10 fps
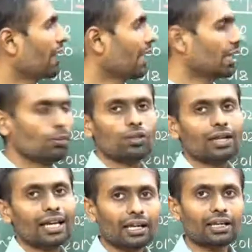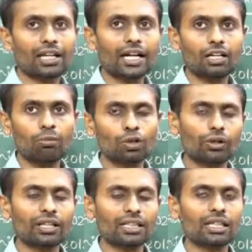attribute like a key attribute,
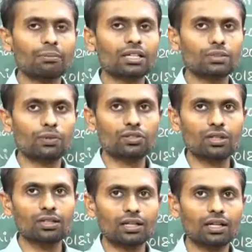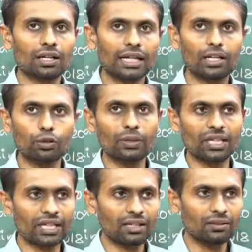during the time a special care to be
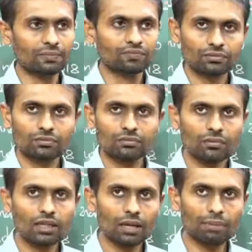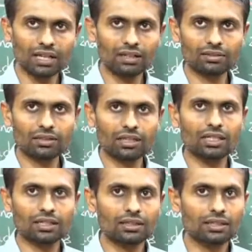taken, because
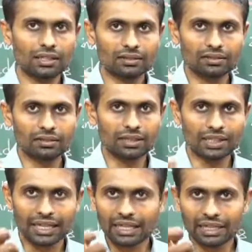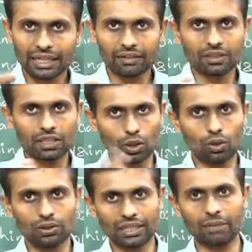that is taking care of that
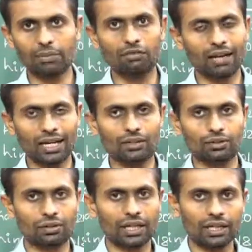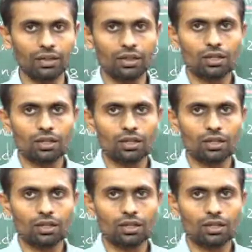whole table values, right?